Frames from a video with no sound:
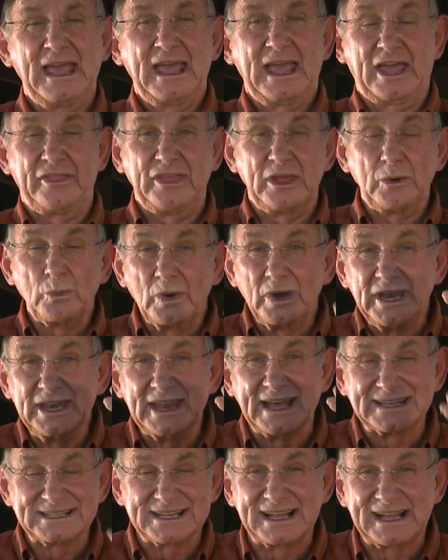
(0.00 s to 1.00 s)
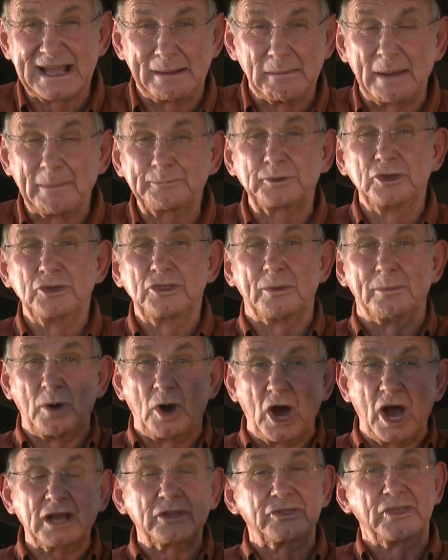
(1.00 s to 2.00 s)
And then when he doesn't come up to the
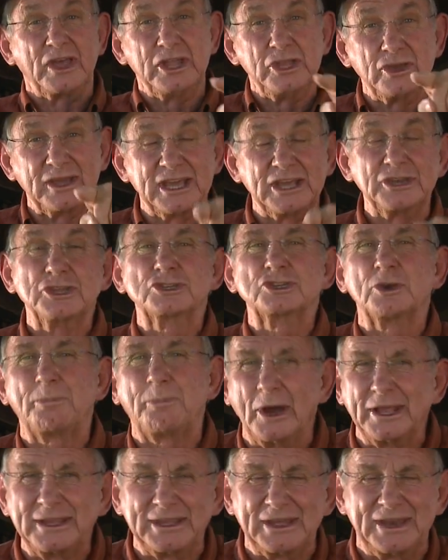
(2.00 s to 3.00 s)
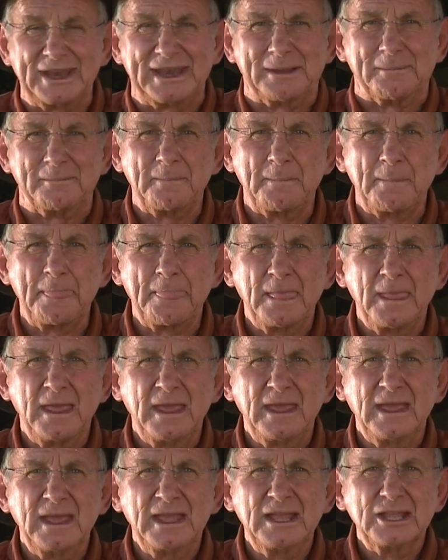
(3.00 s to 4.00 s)
mark, then you get disappointed in him.
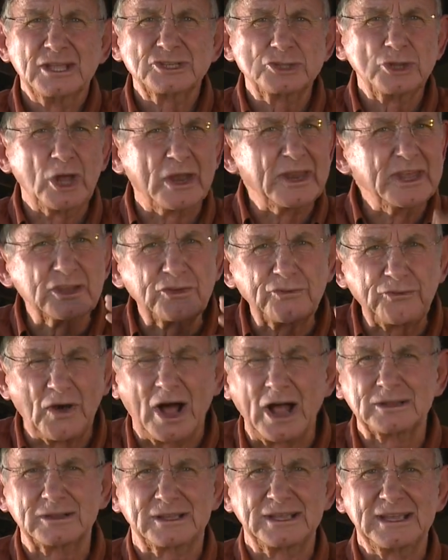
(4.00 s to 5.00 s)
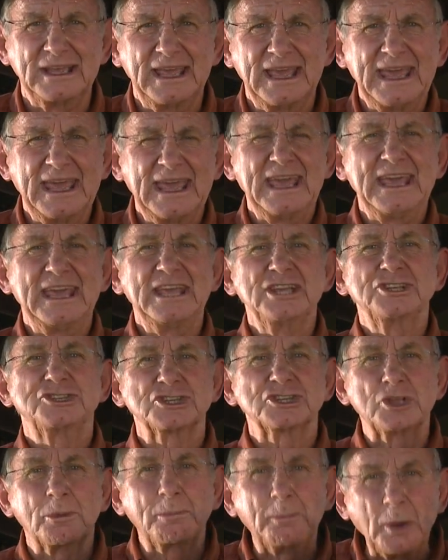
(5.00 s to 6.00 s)
It's not his fault. He's
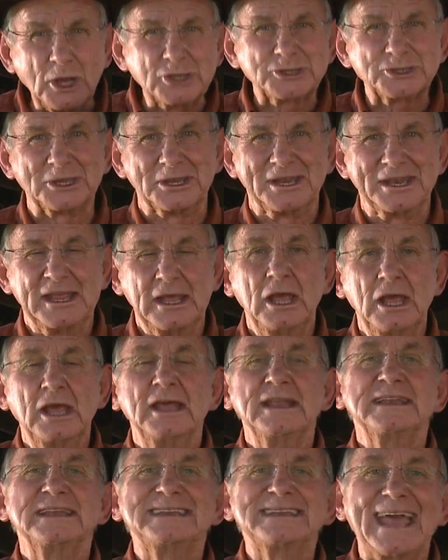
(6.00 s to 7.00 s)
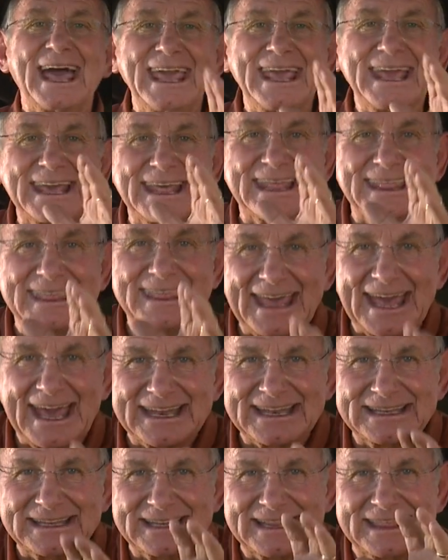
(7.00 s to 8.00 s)
just a person. Take
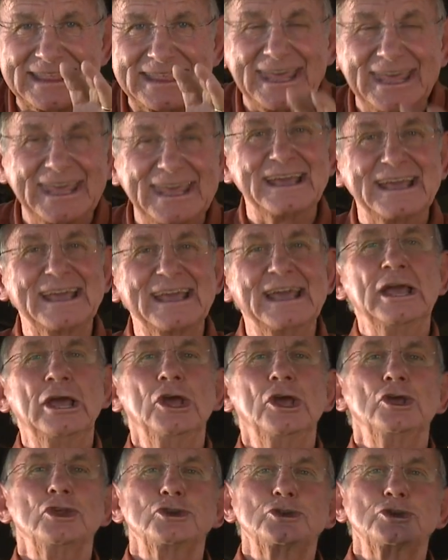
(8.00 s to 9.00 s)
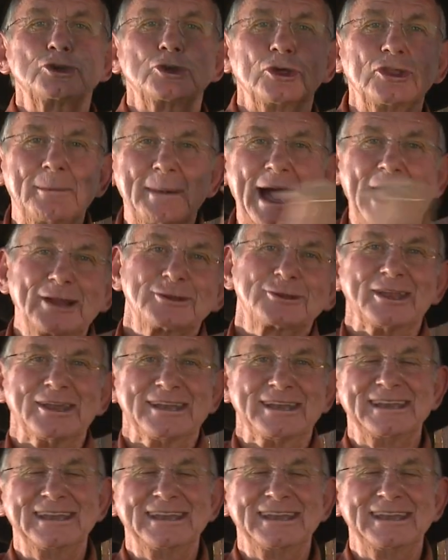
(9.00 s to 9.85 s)
that thing to the mountain.